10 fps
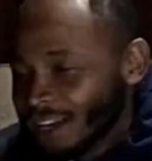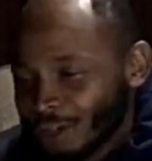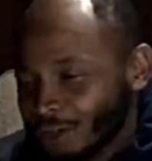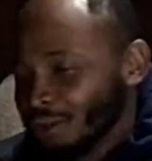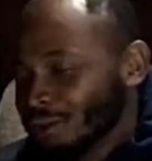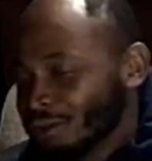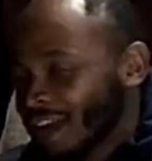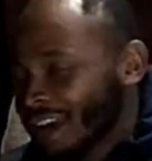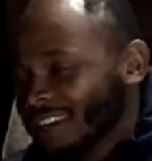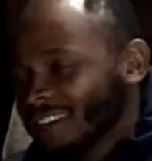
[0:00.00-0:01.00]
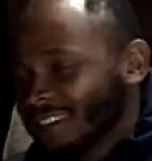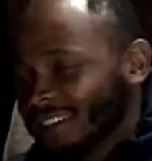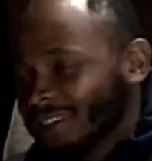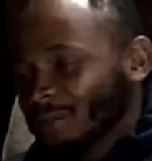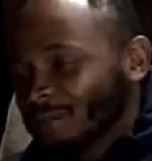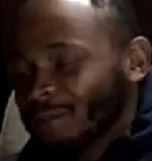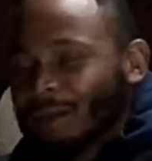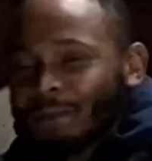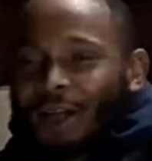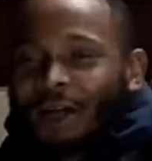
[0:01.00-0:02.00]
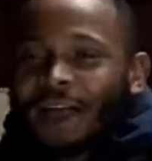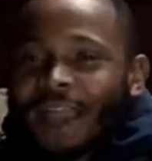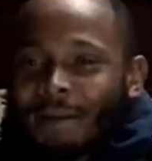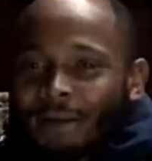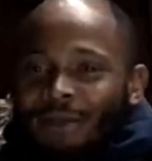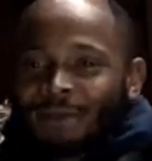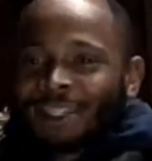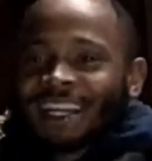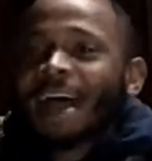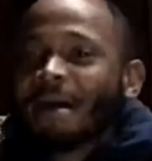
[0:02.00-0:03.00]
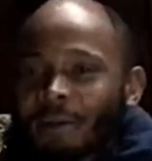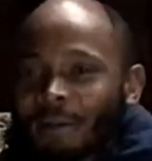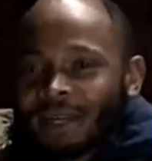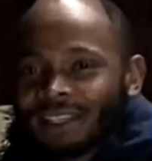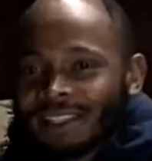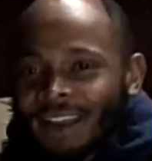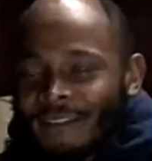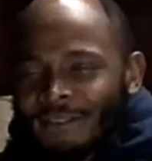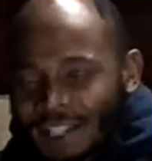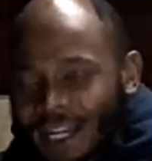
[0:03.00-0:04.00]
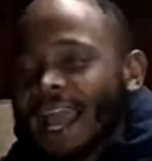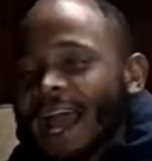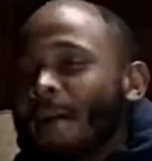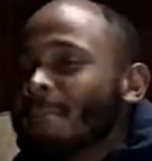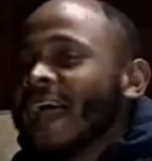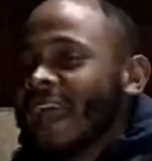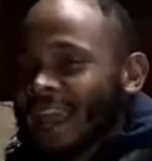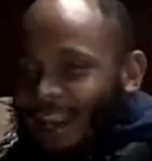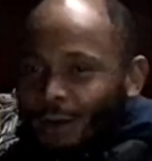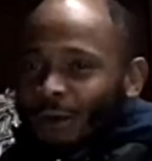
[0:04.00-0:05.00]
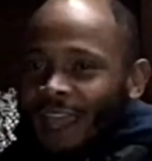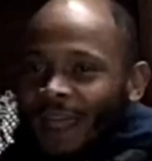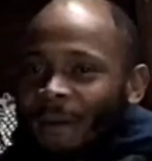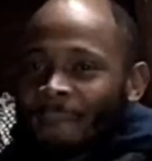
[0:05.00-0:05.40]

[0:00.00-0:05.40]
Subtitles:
you try to make me all happy with the compliments. Today I'm mad, okay?